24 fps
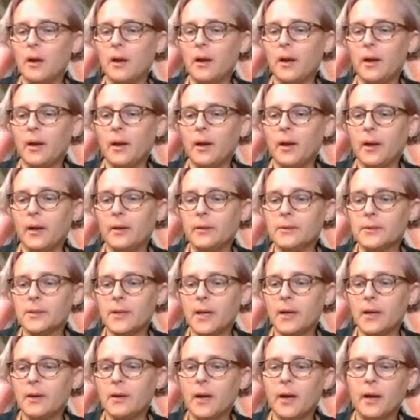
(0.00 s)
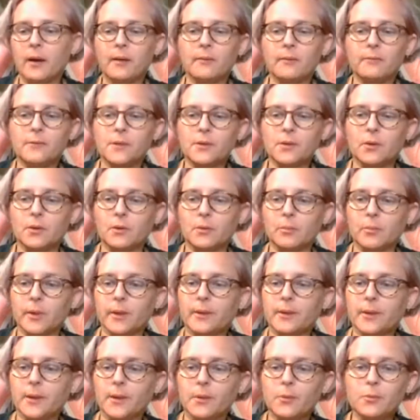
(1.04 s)
And I have to go to
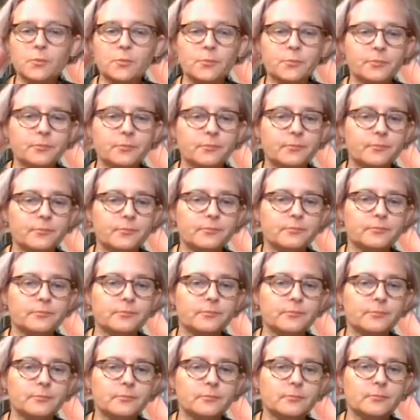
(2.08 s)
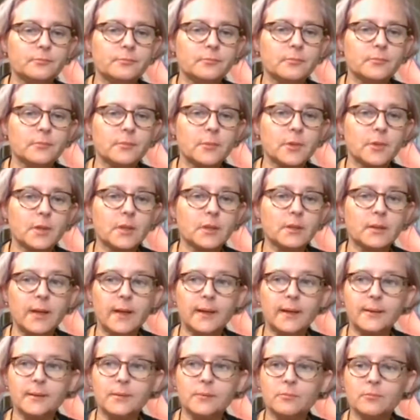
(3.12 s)
bed now. Good
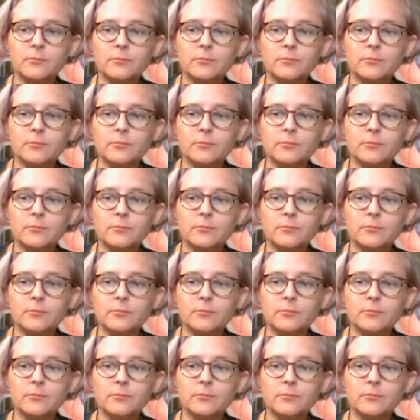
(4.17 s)
night.